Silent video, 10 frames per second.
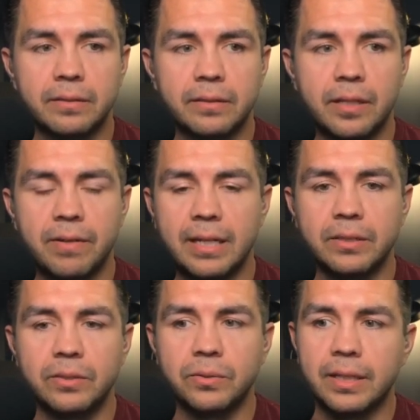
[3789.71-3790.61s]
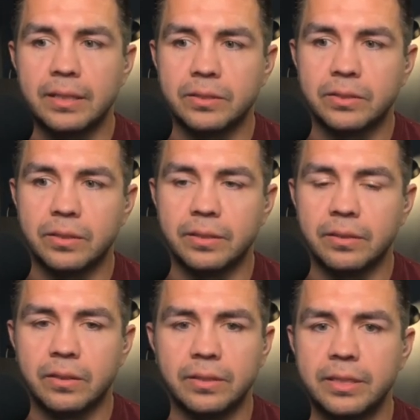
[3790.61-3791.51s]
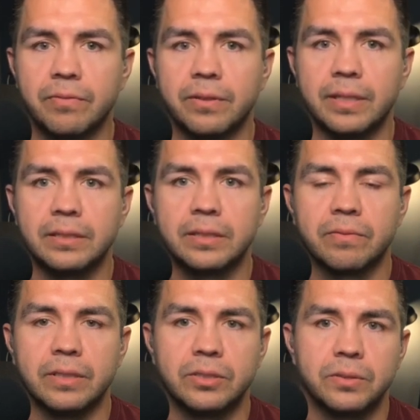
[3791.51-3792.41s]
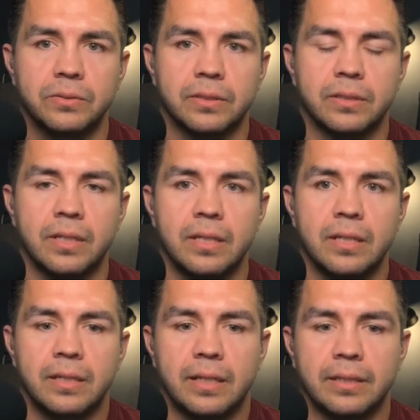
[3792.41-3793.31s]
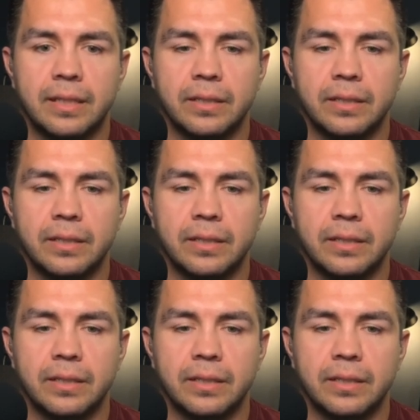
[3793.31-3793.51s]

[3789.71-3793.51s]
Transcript: had to do that just on different things, different issues, and getting